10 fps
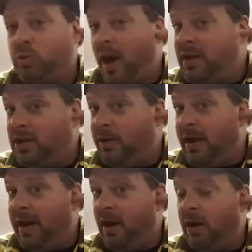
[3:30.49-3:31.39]
right into your
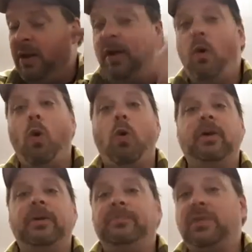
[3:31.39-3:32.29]
ear, or